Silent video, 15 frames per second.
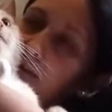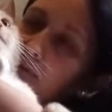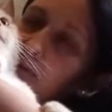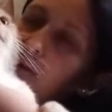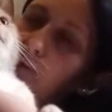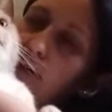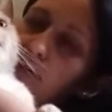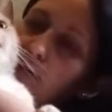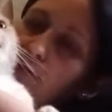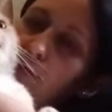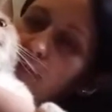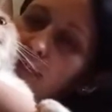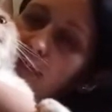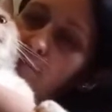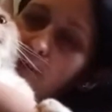You know I don't
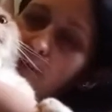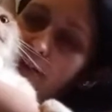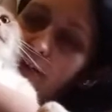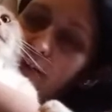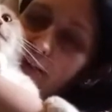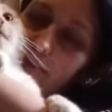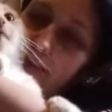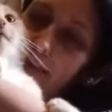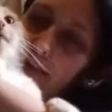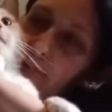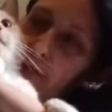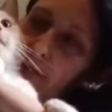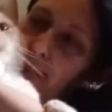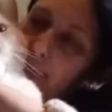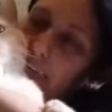sleep very good without my
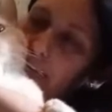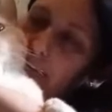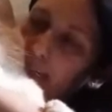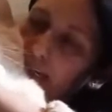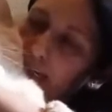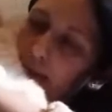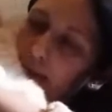kitties.